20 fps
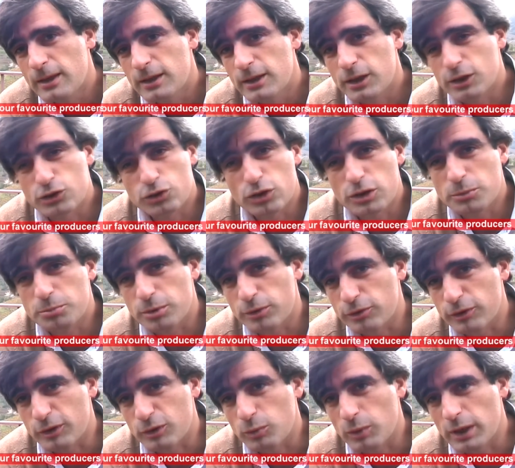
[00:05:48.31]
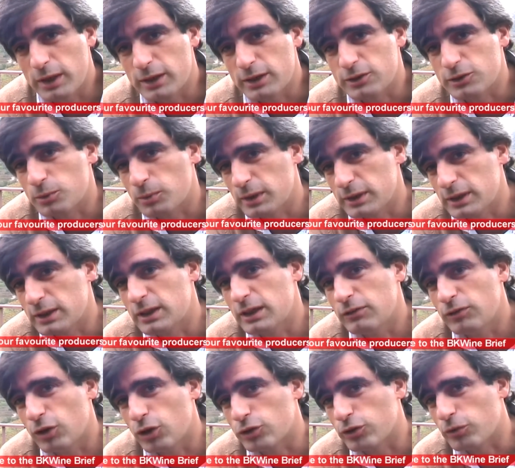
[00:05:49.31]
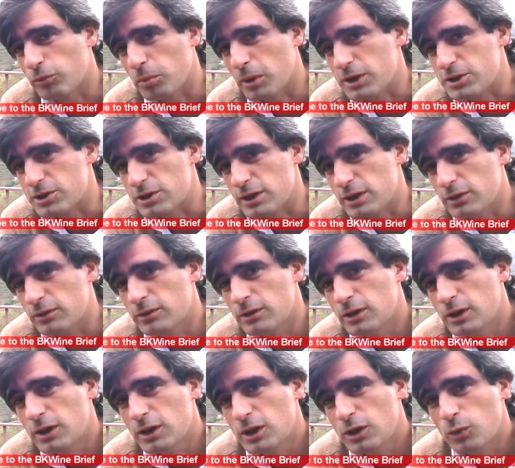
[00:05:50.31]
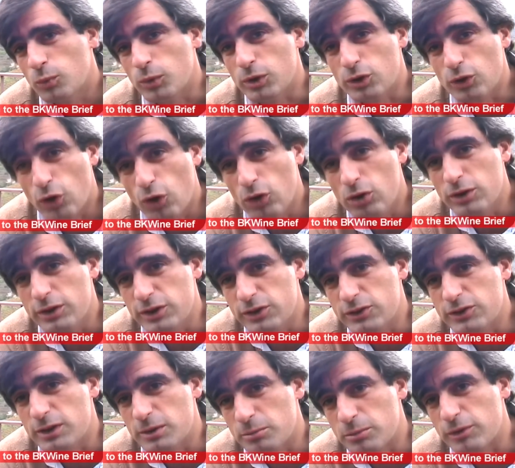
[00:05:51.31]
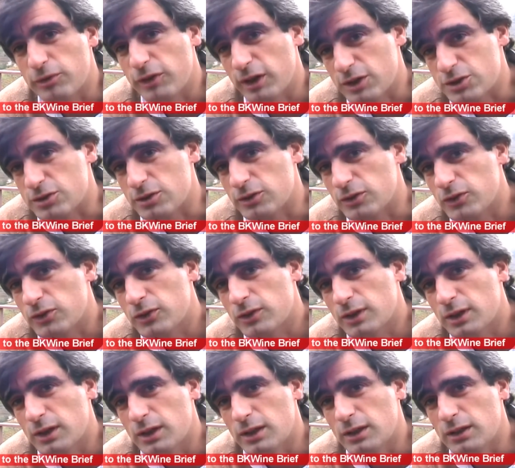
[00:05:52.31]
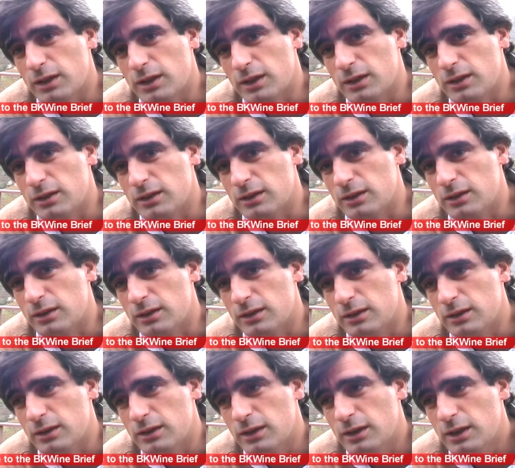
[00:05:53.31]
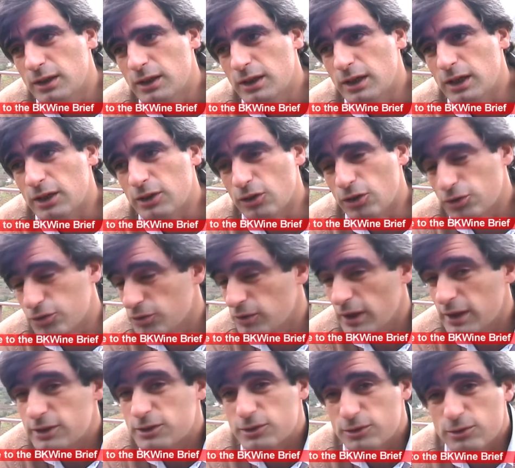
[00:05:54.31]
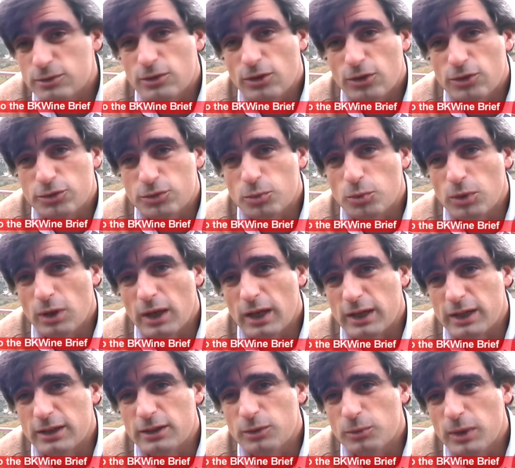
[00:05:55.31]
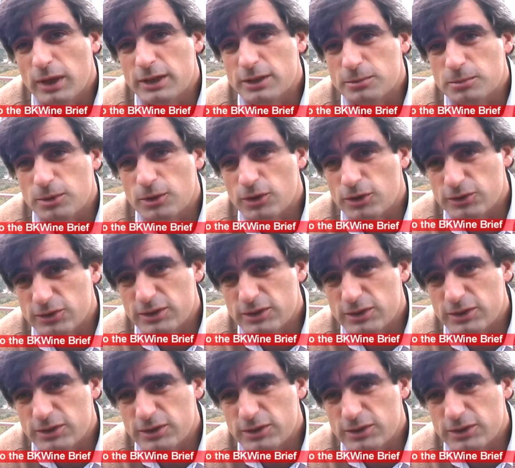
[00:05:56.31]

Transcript: It's not a perfect wine, it's a wine that gives a lot of pleasure now, with all these imperfections, and also that's also we like in the wines, because